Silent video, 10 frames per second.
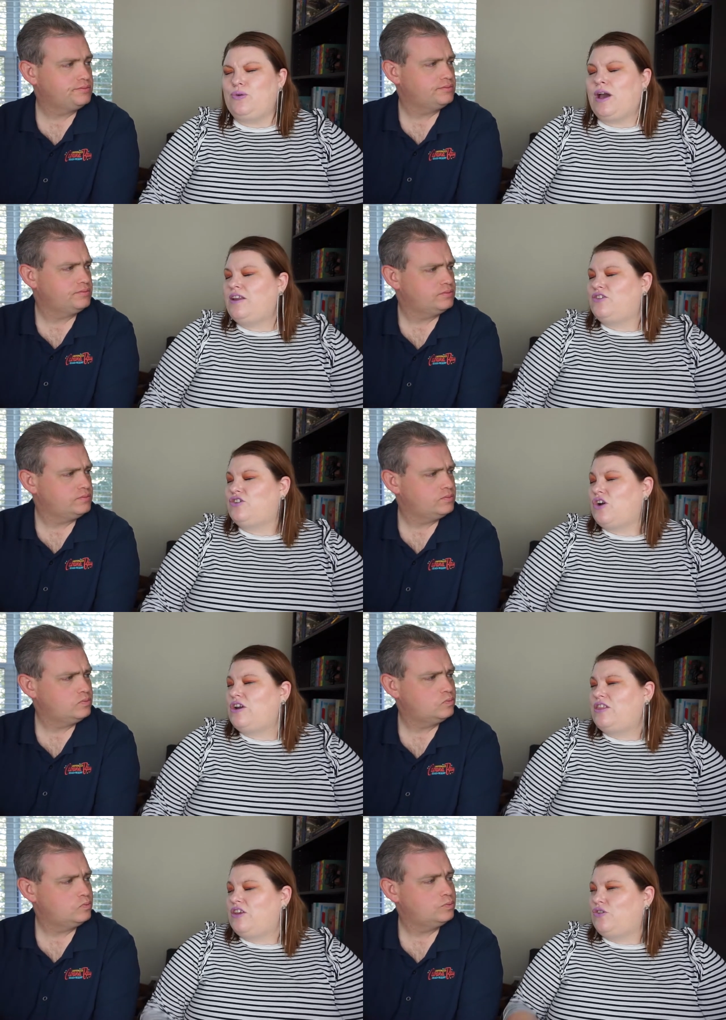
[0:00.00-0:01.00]
Speaker 1: you kind of
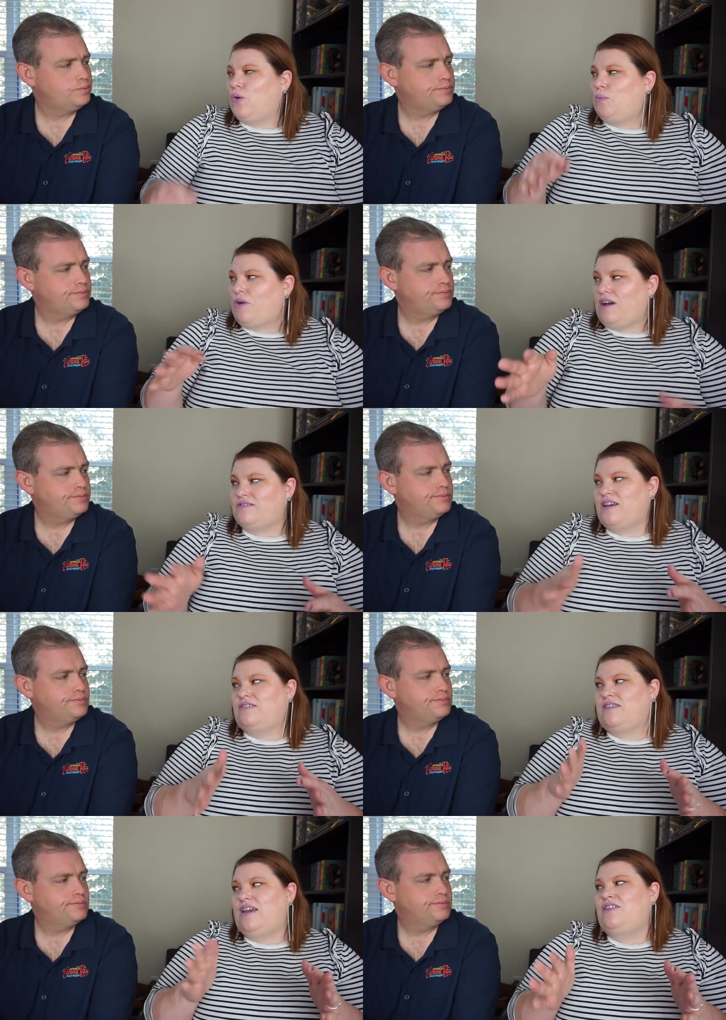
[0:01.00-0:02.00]
started this whole
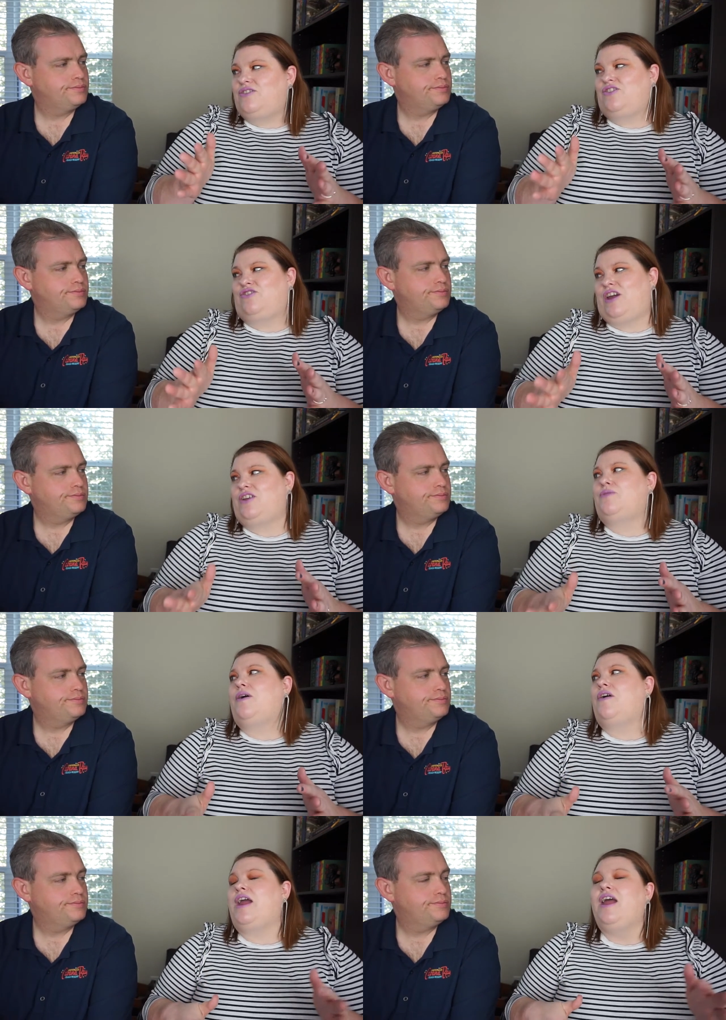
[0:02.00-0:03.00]
process into
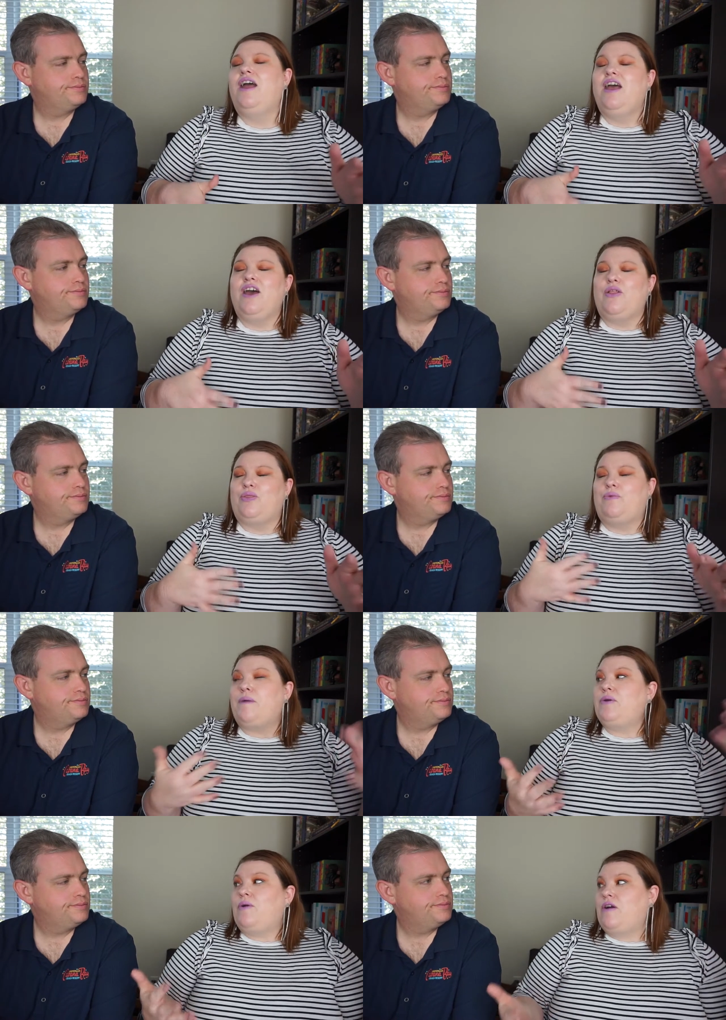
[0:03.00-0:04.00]
January,
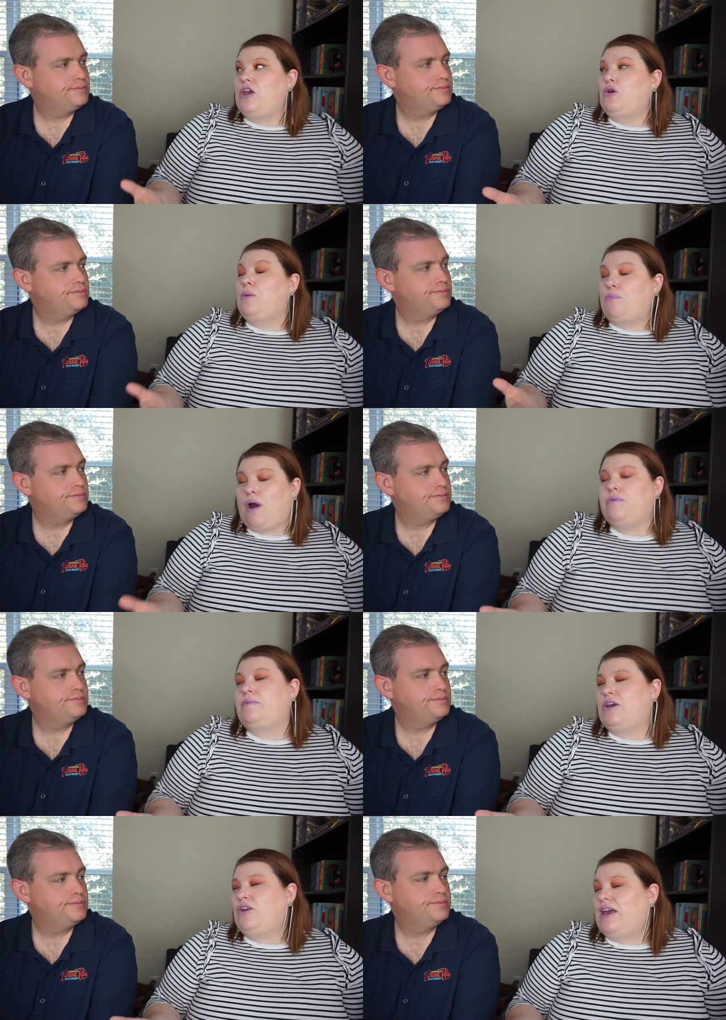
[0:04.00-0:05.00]
February you could
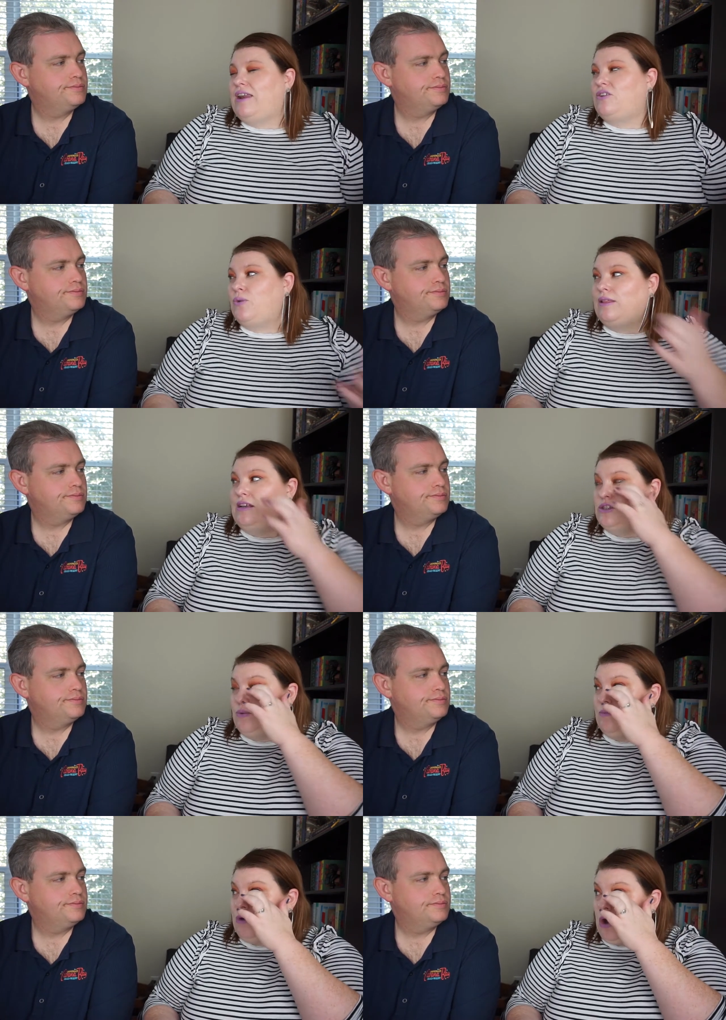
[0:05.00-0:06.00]
probably could get to at least
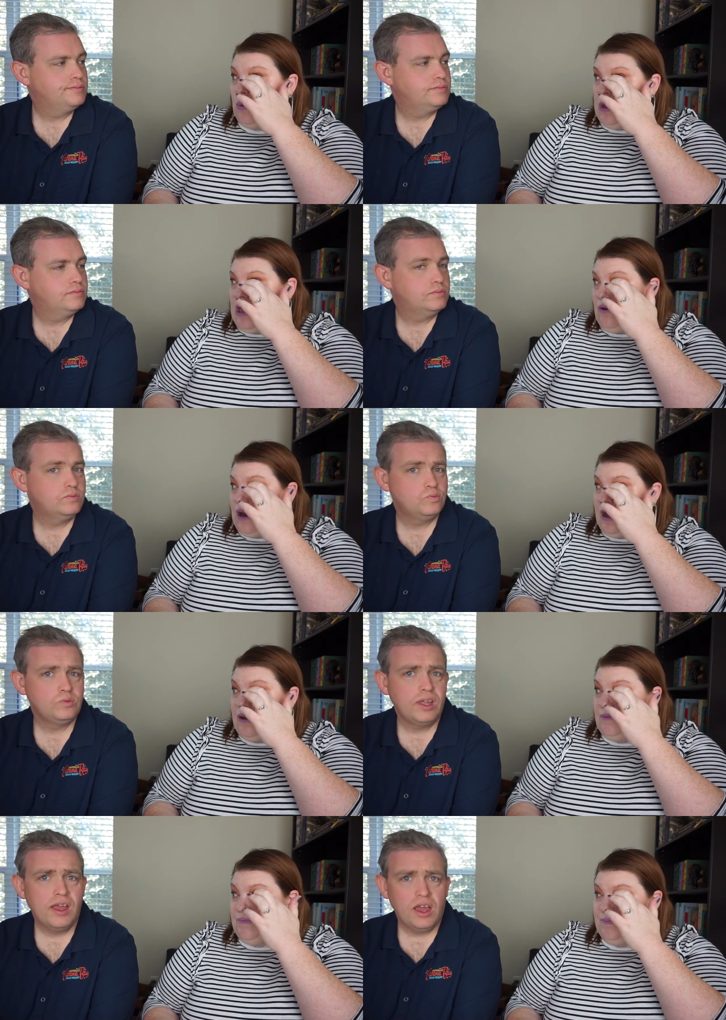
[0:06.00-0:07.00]
one
Speaker 2: book a week, right?
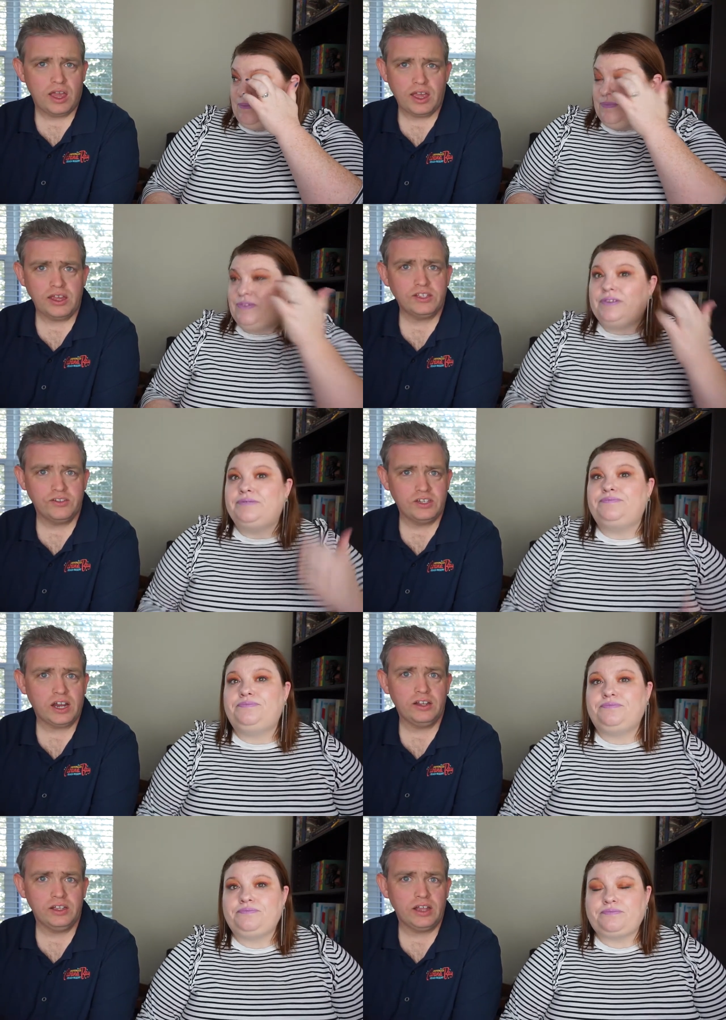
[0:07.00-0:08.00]
It's
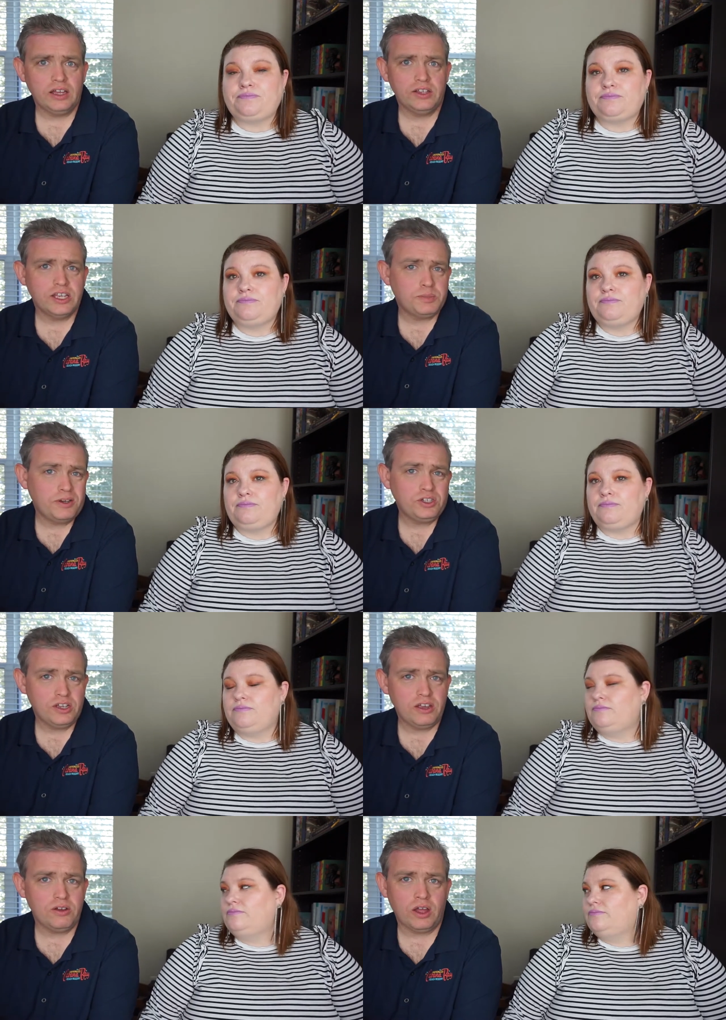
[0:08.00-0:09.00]
entirely likely,
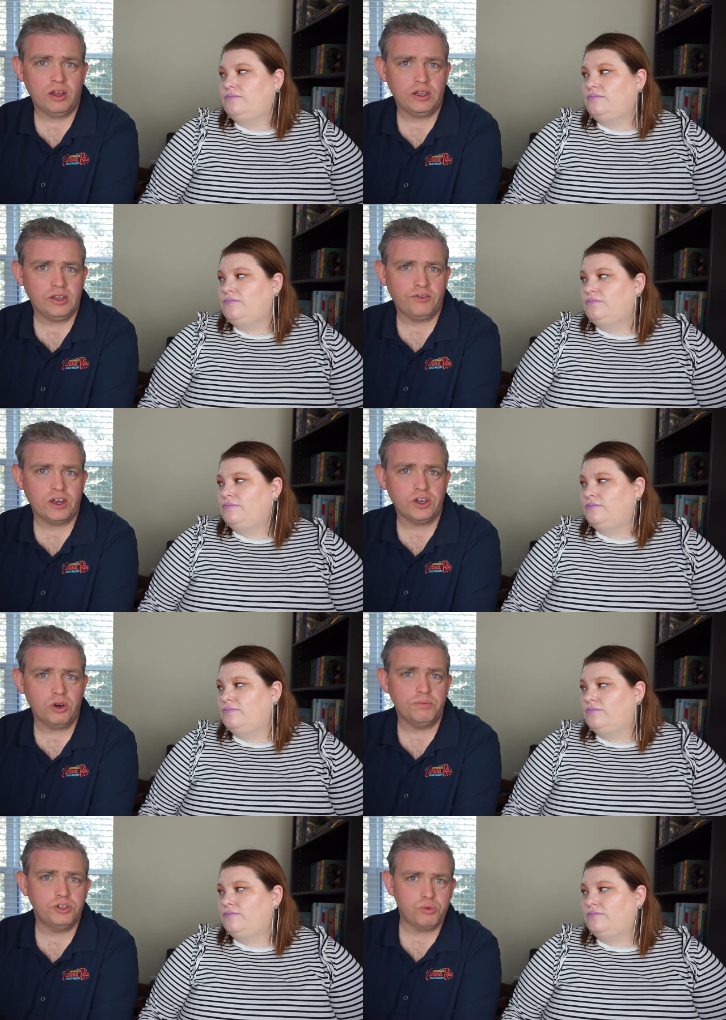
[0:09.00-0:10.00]
especially uh, if I
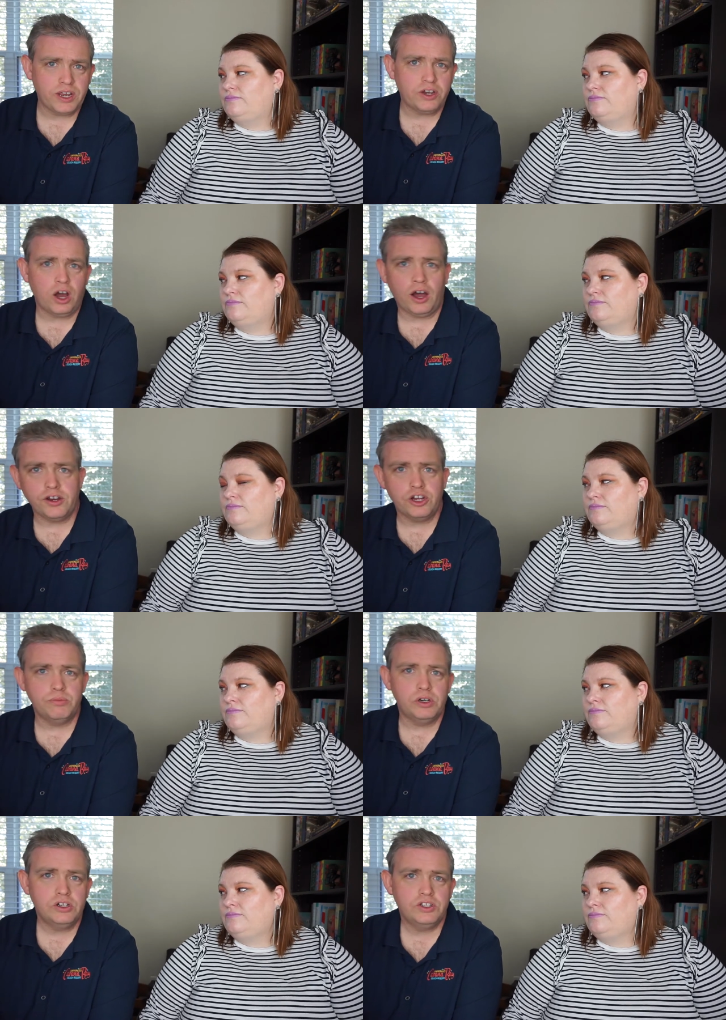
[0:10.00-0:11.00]
go between
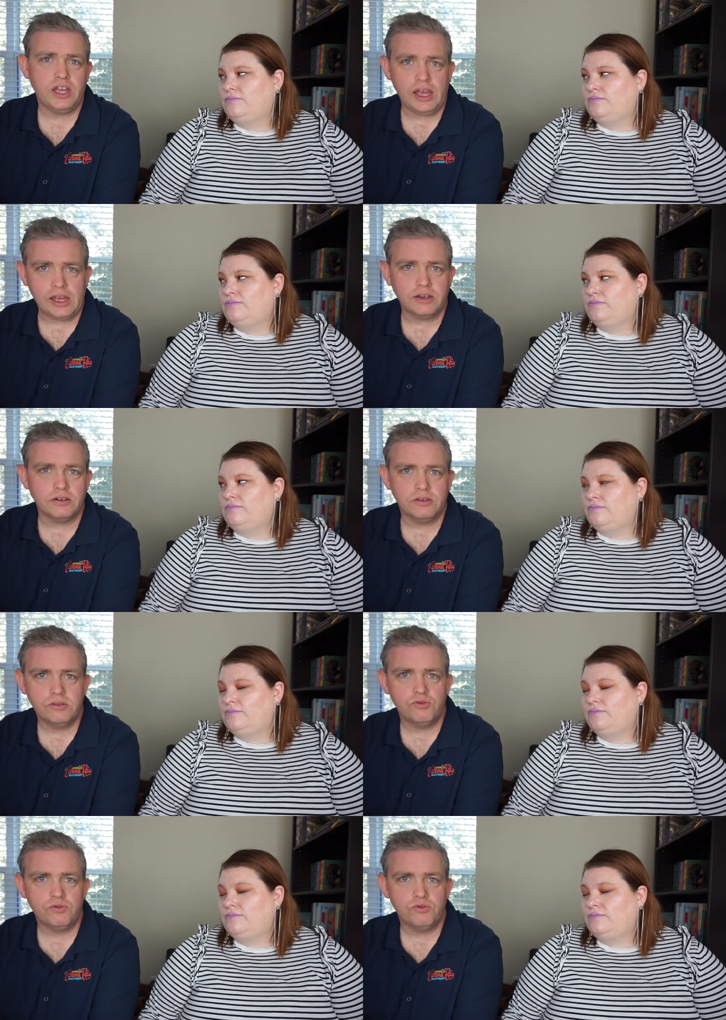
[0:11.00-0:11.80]
audiobooks and